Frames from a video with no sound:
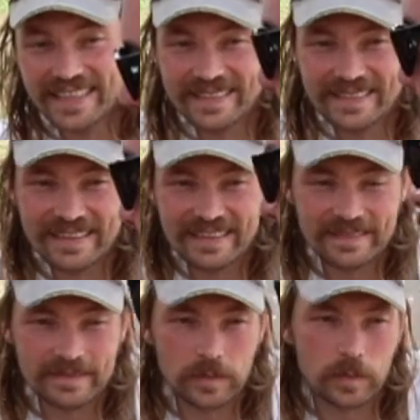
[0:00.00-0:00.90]

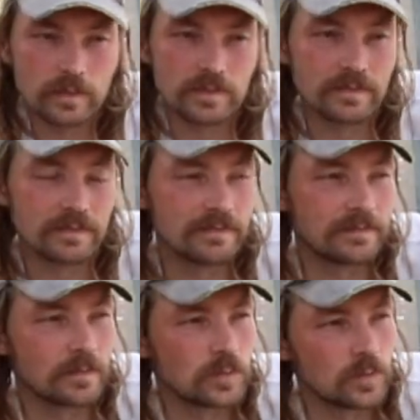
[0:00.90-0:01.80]

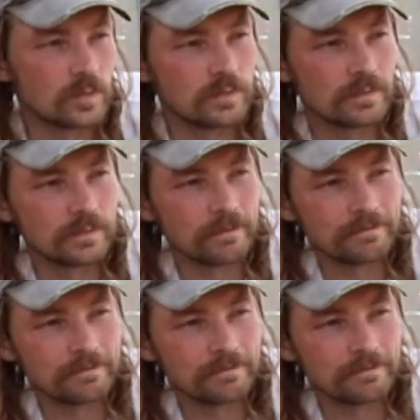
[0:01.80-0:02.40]
(silent)